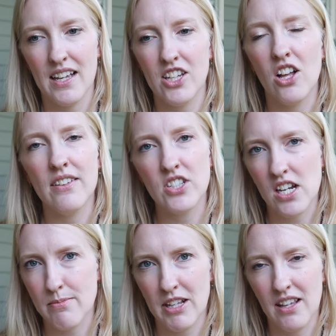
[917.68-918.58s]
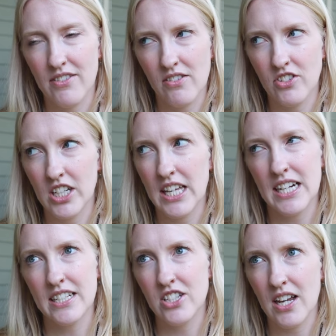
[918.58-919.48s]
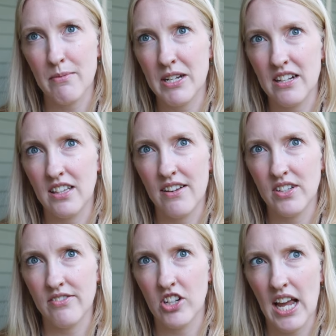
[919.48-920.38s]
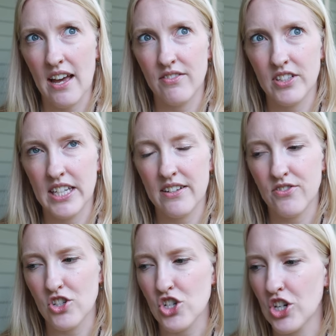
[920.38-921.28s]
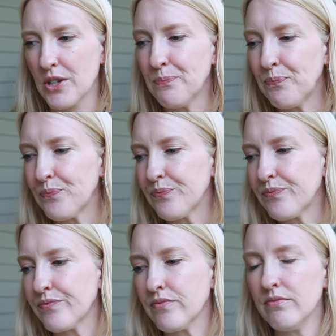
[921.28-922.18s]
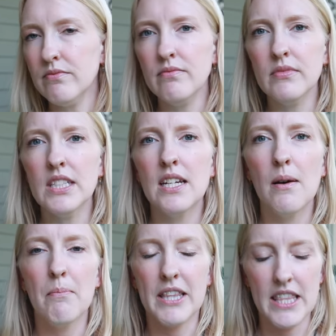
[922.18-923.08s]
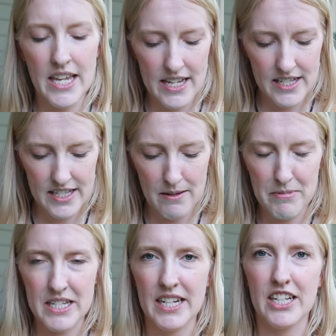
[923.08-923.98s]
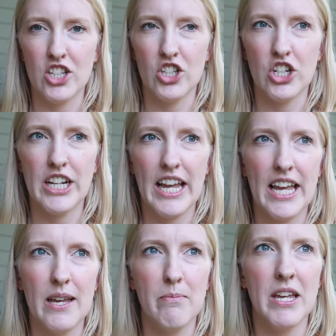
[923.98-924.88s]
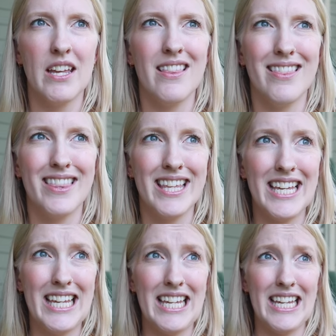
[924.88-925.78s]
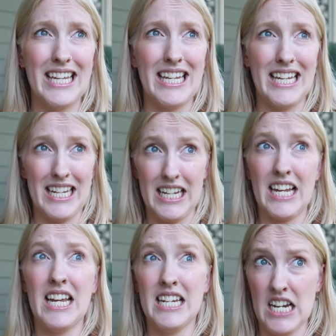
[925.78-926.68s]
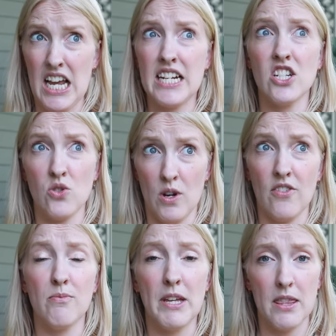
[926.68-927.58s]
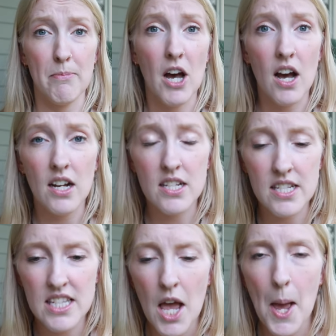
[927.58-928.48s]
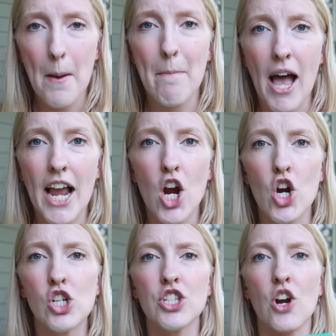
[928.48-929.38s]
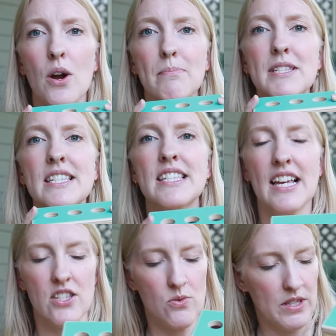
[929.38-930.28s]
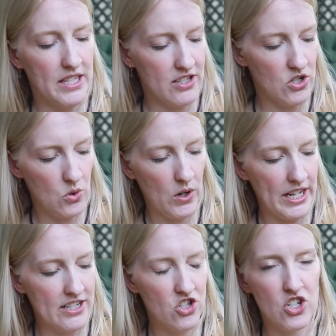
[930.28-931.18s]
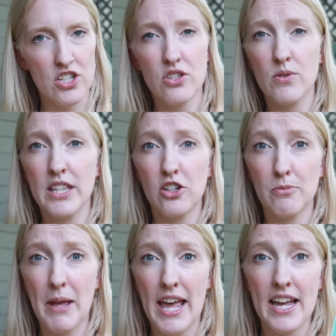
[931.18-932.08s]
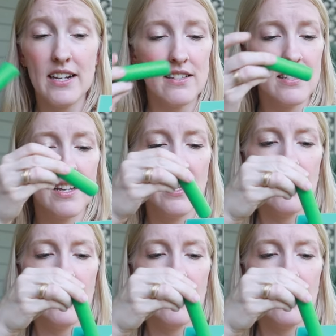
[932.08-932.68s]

Y'all, I've talked about Lovevery, and I, I'm a Lovevery advocate for sure. But this in particular came in the 9 to 12 month box. My girls are obsessed with this toy. It's just three little pegs